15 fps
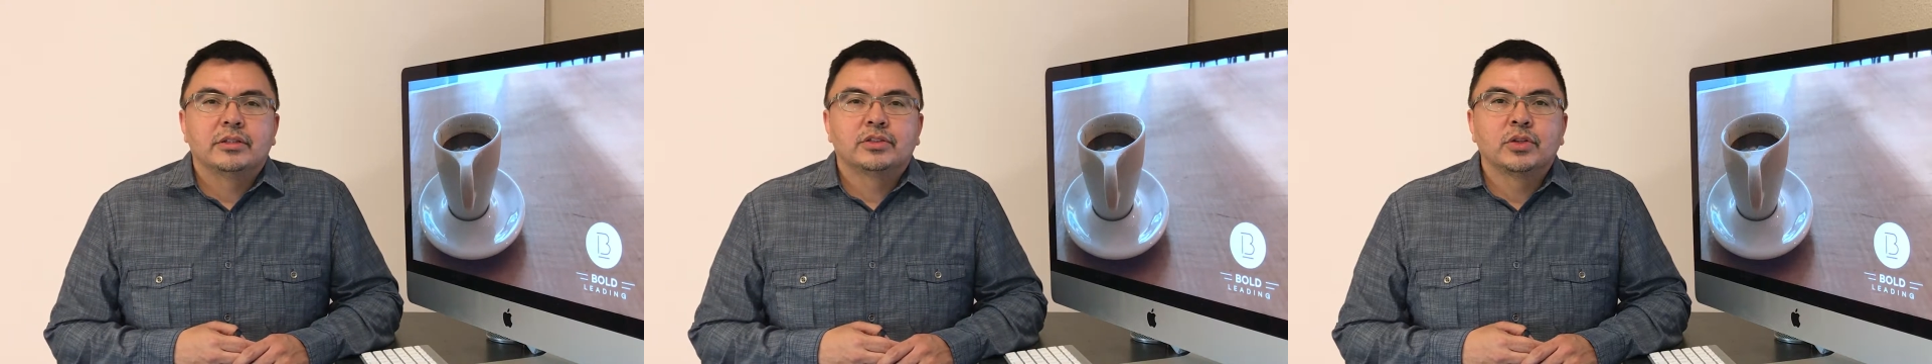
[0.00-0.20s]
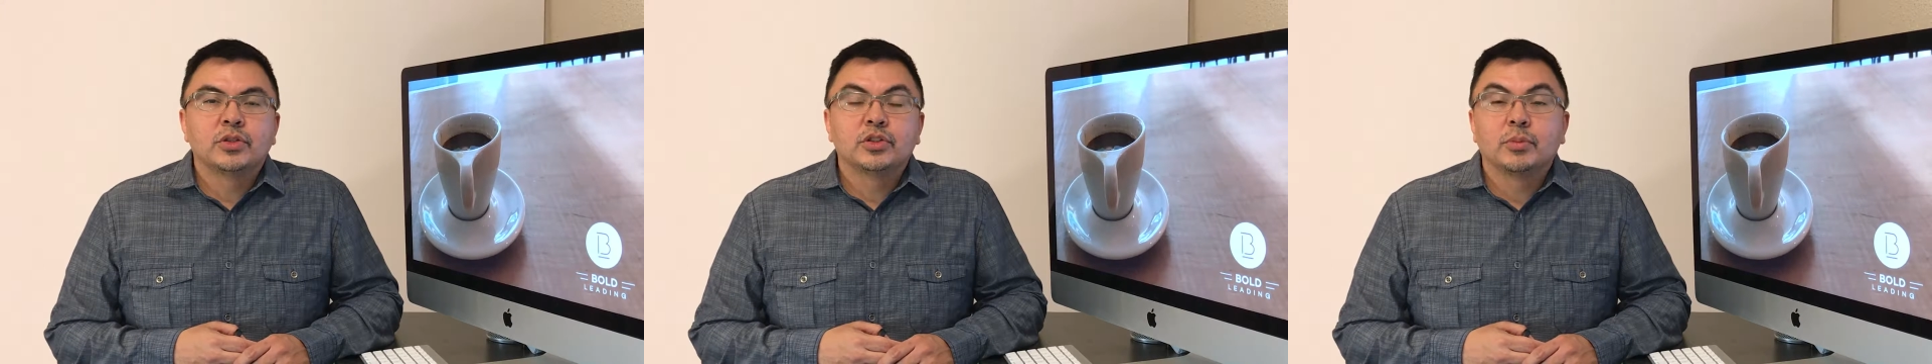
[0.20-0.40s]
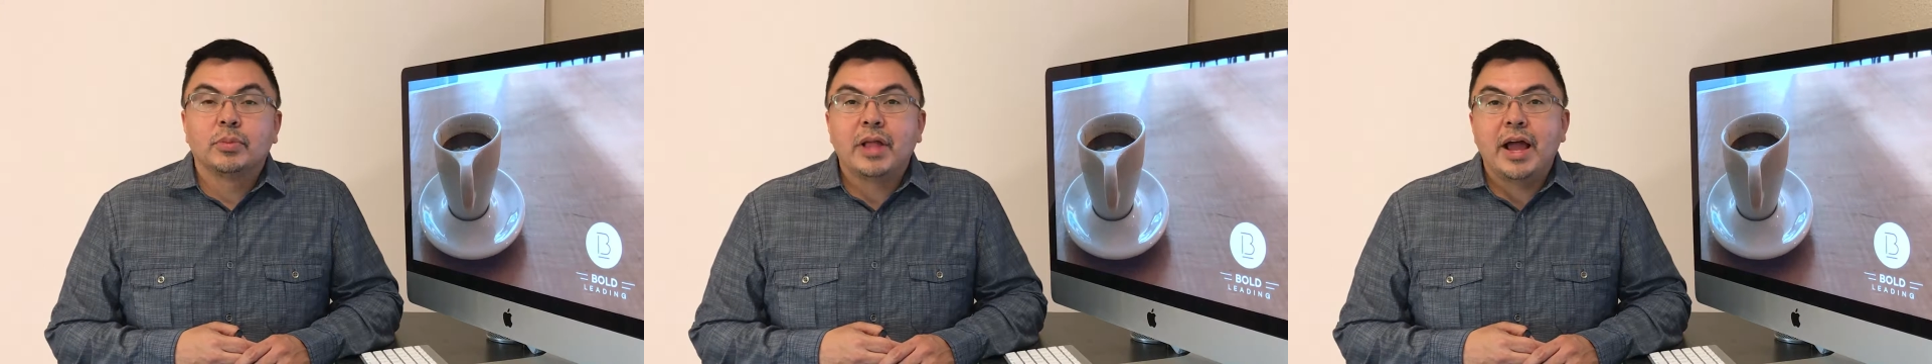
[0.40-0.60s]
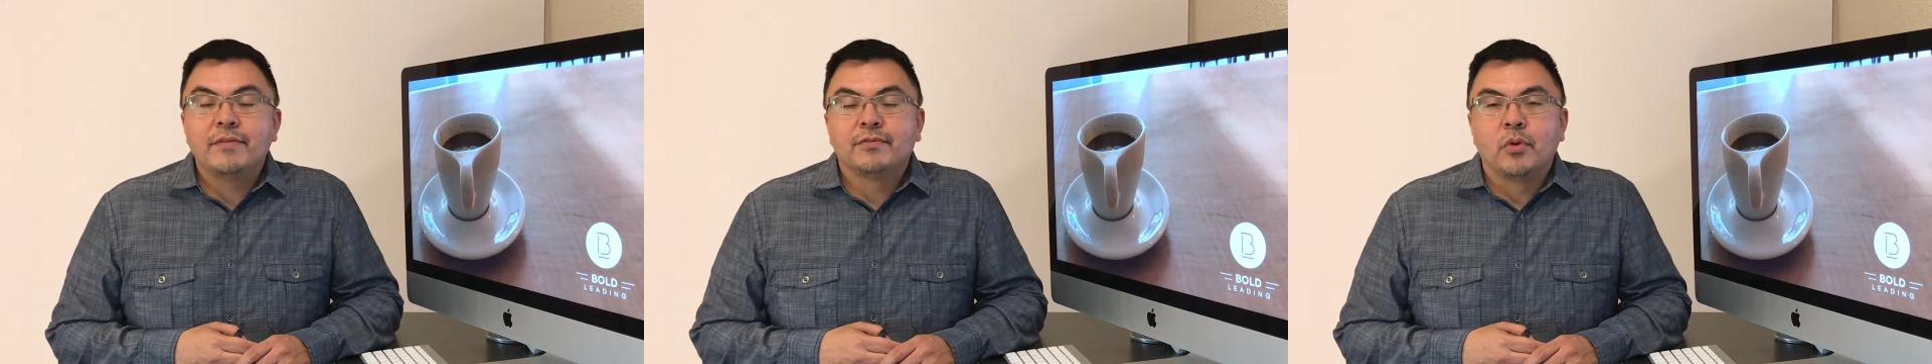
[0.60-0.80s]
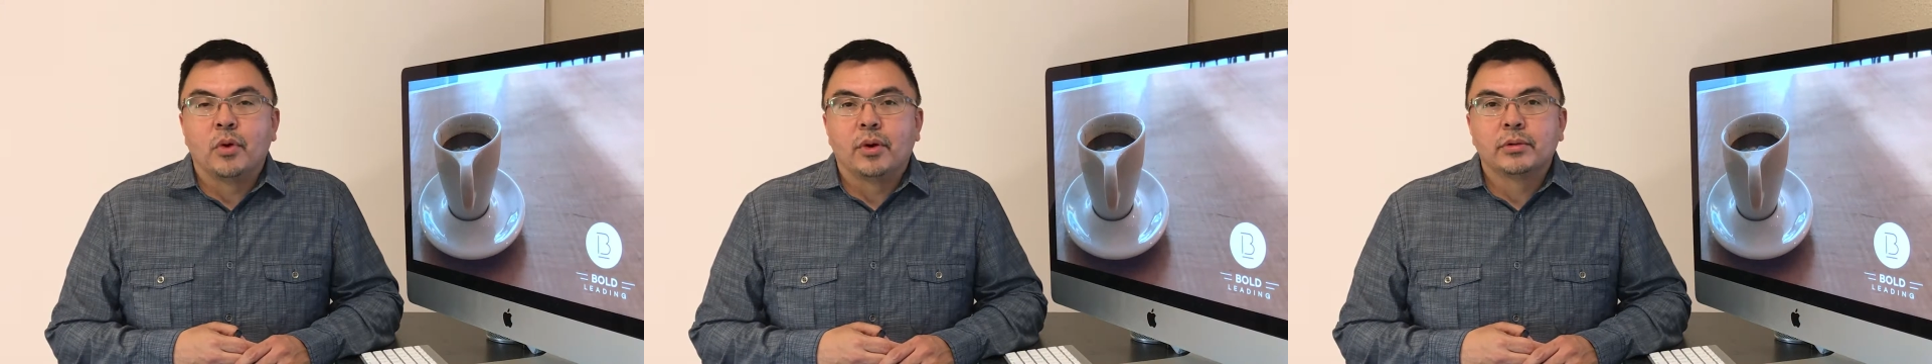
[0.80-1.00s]
social
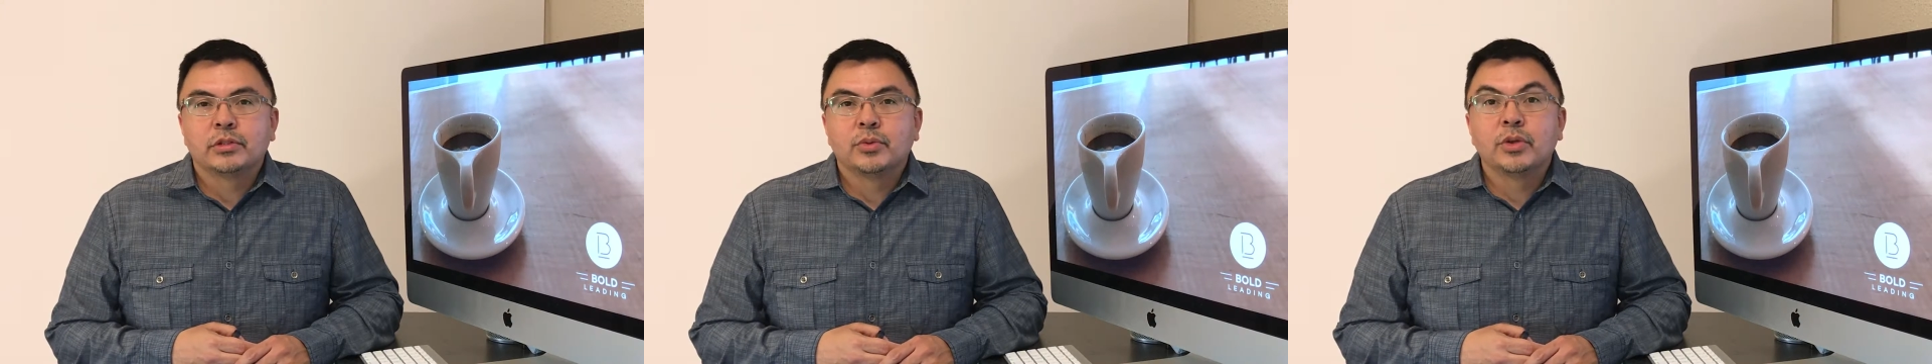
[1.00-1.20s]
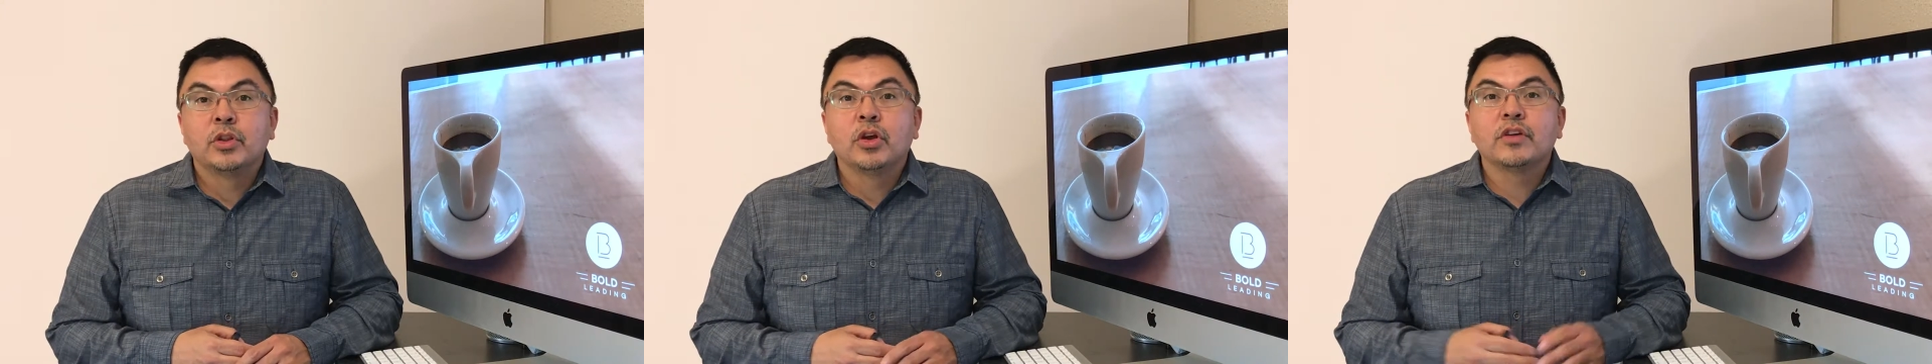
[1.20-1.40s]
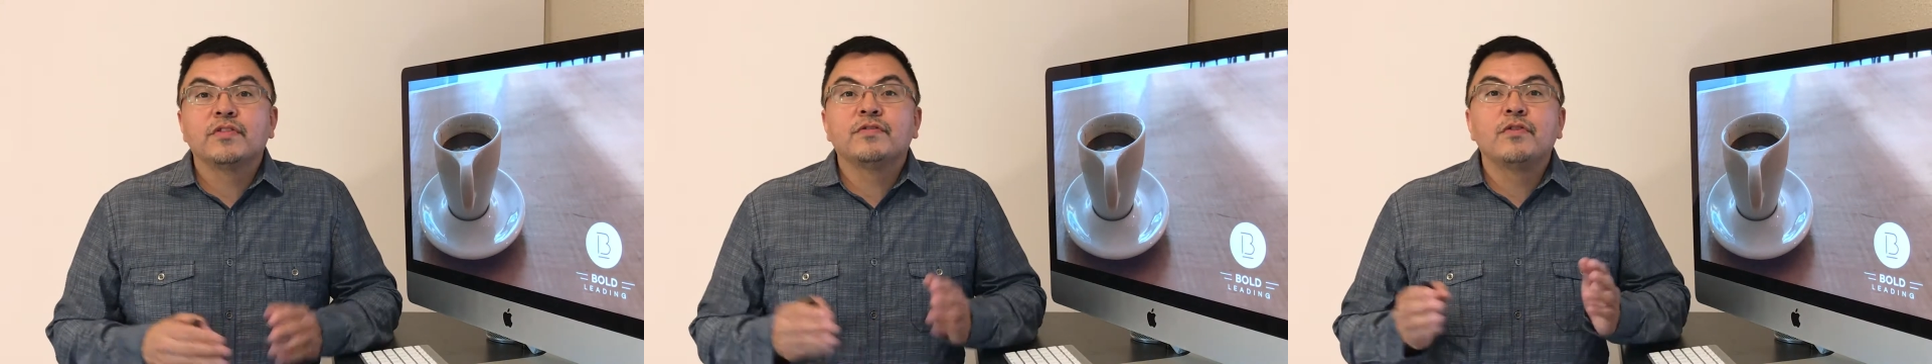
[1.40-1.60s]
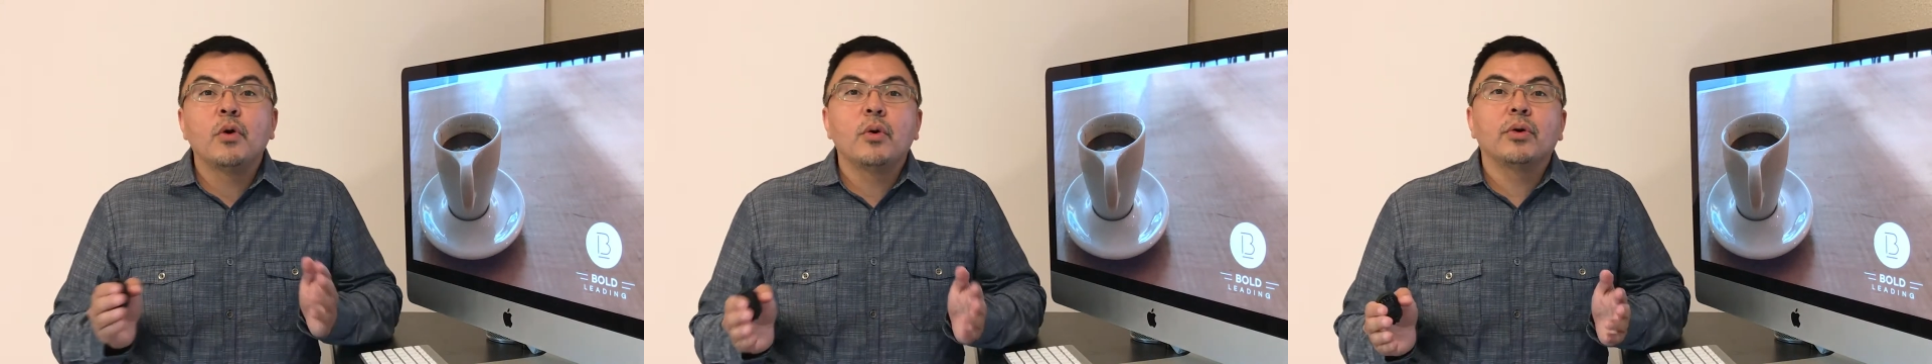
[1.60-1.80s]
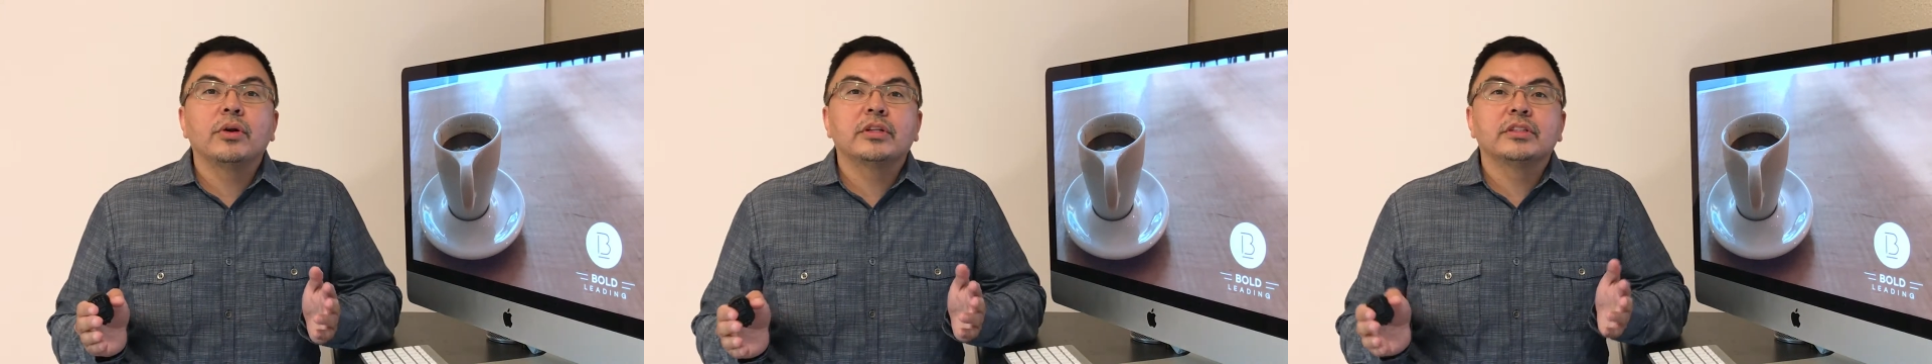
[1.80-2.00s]
platforms. We look
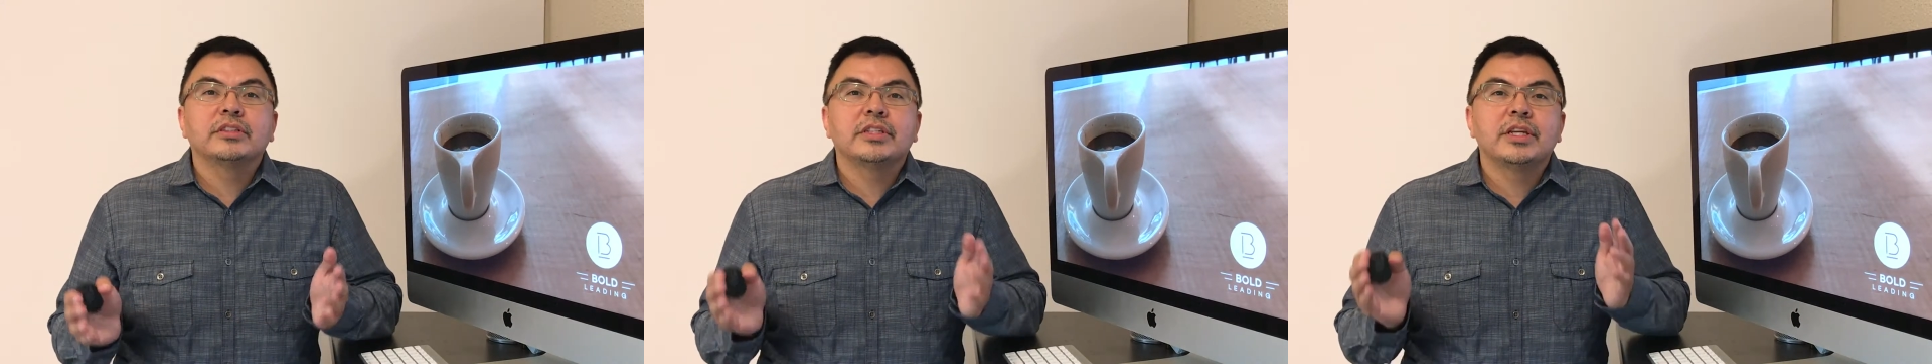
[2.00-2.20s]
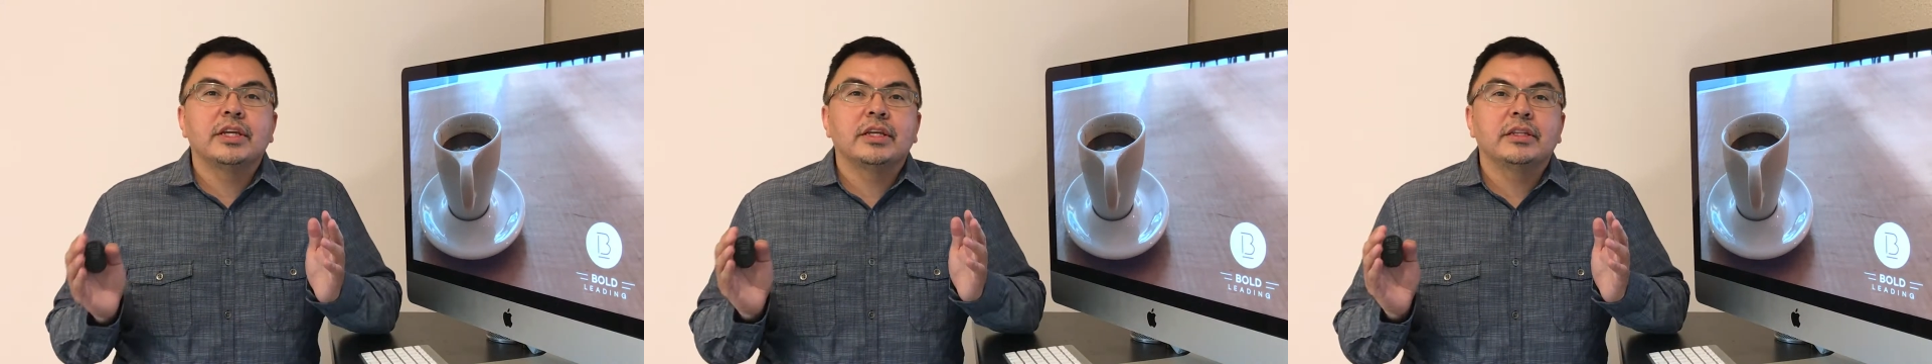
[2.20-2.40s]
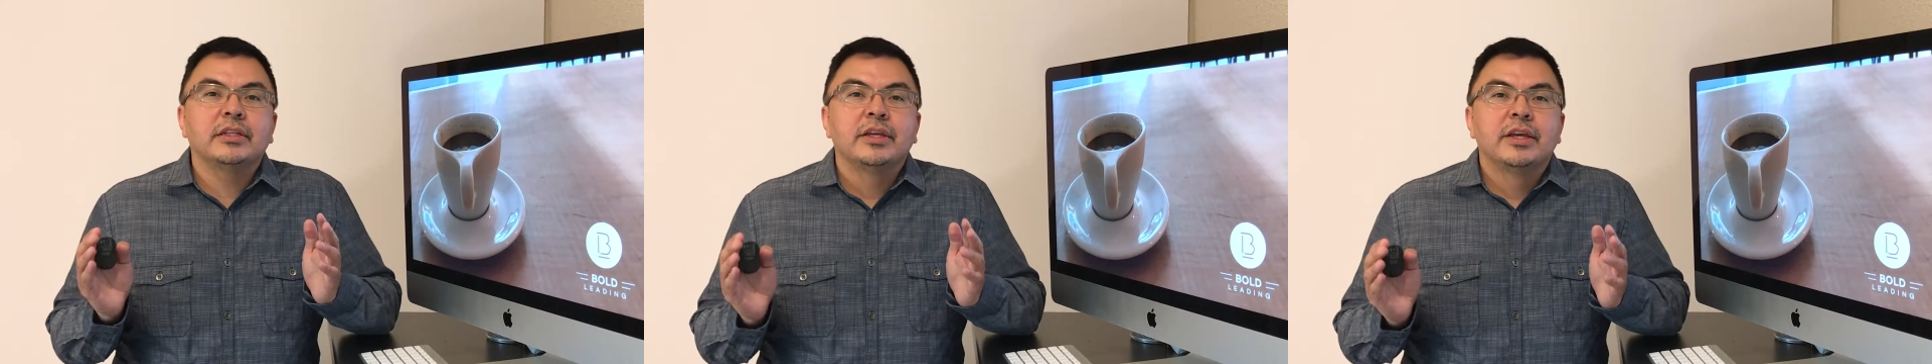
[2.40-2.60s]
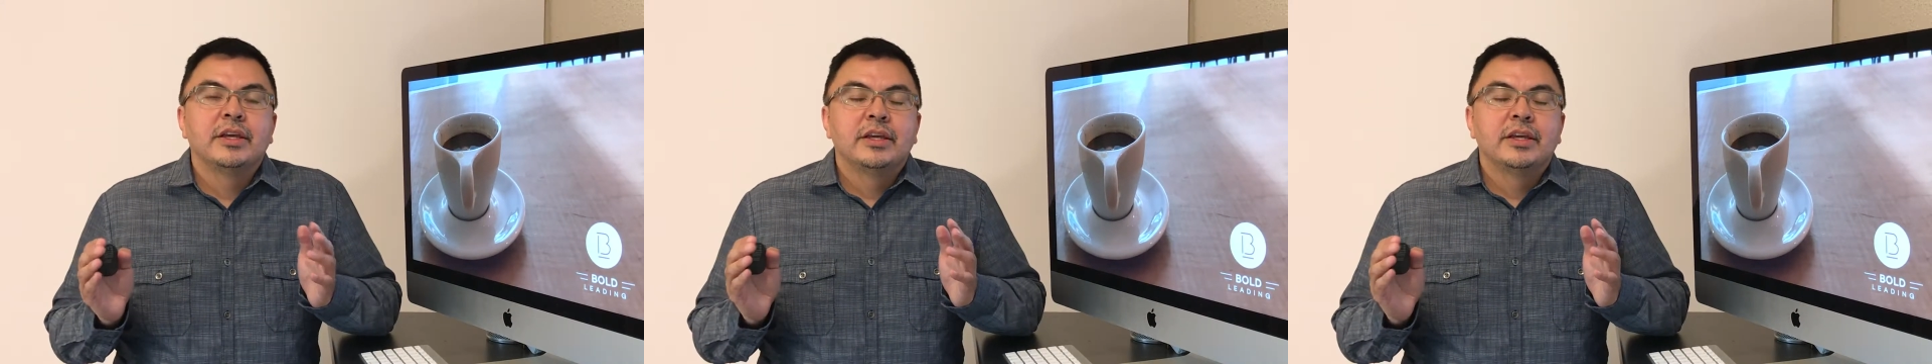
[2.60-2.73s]
forward to seeing